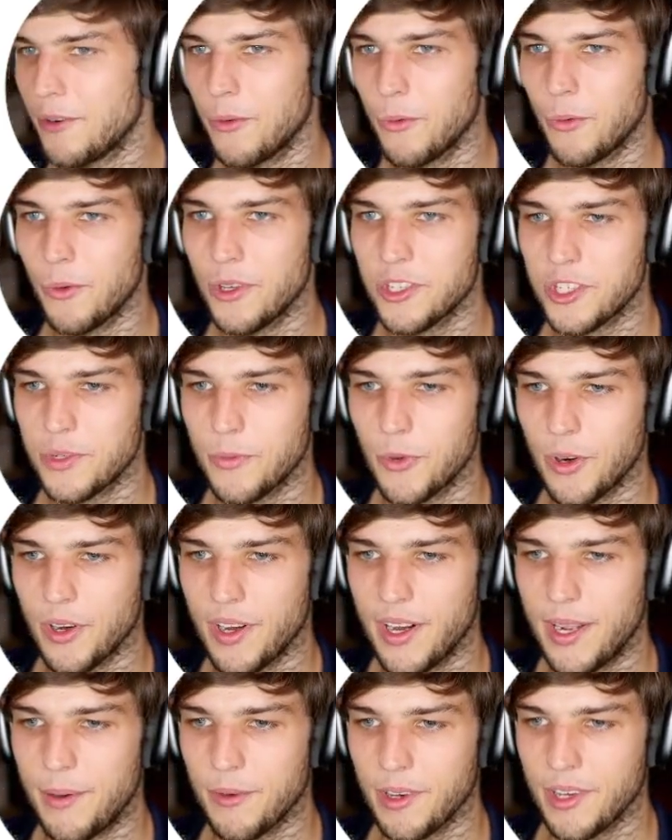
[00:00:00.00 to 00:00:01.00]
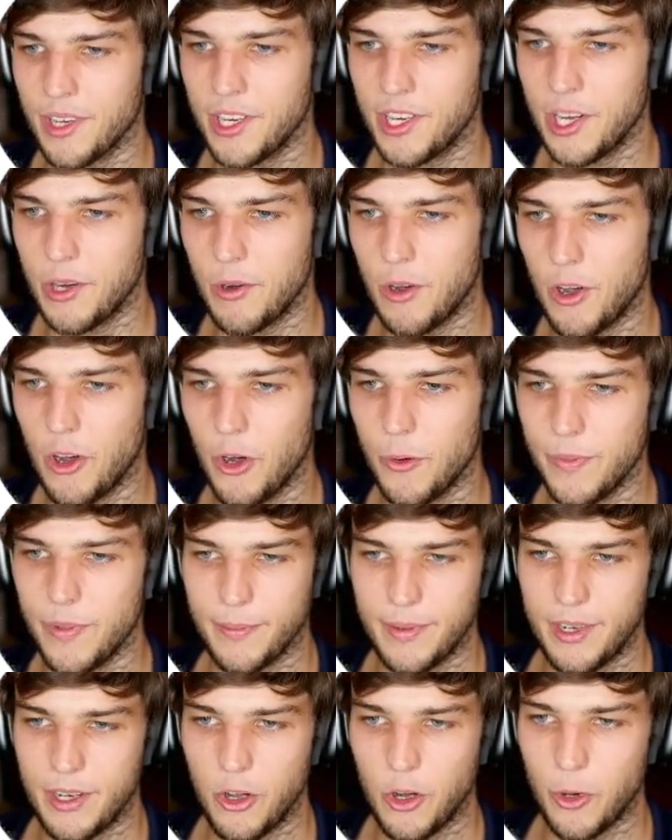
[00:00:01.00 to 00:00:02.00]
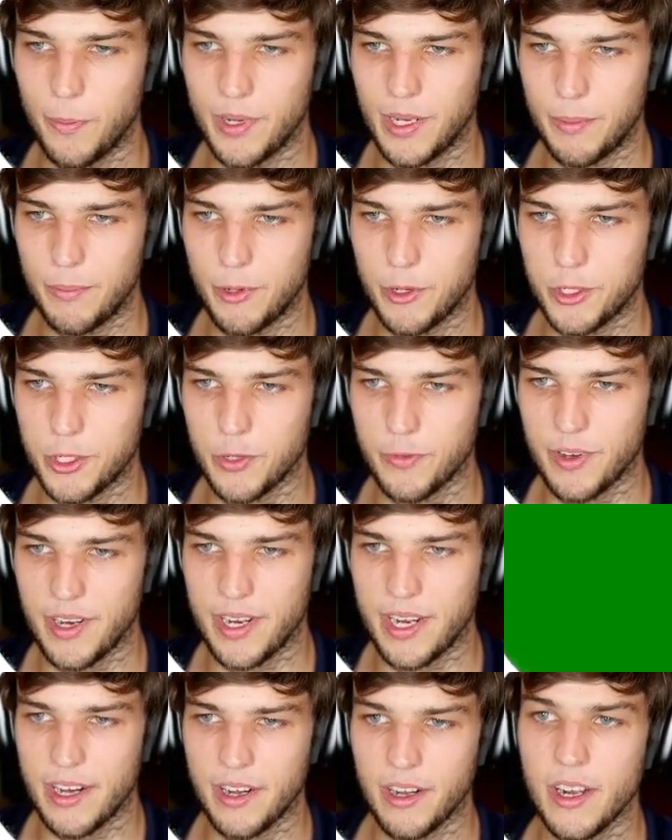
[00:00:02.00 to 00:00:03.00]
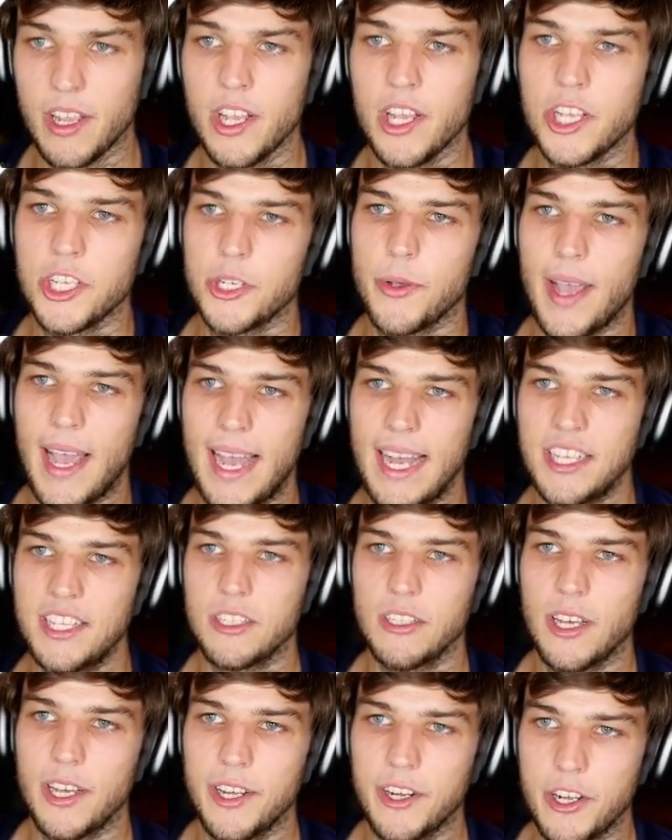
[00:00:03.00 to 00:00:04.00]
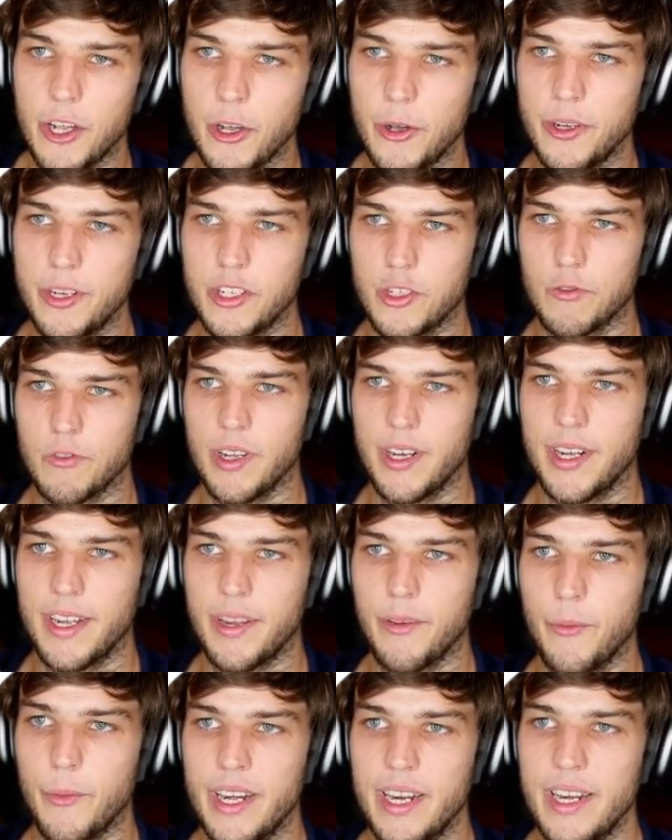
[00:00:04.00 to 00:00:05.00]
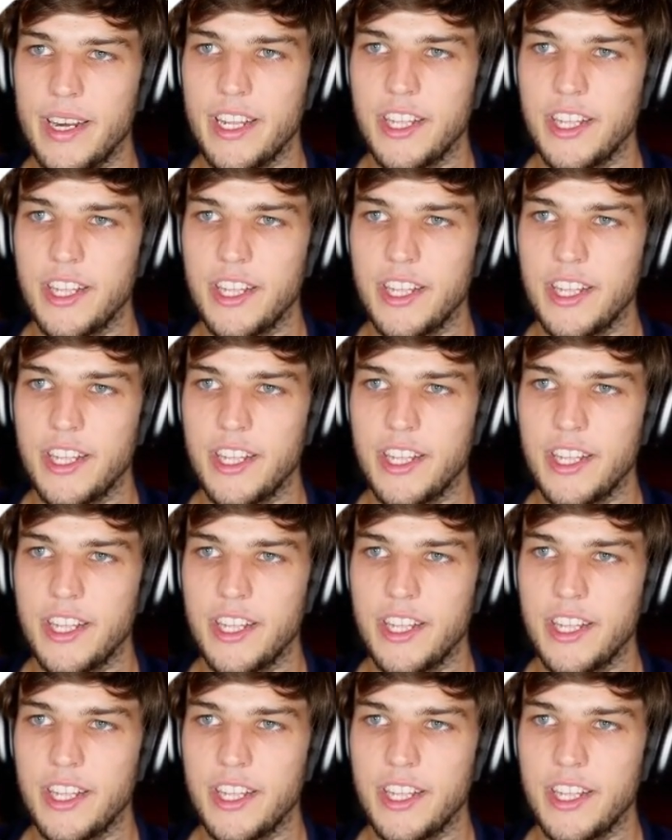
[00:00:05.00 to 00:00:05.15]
once more and we're going to go home. I'm going to open up pushover here. So as Claude Code is running, when it needs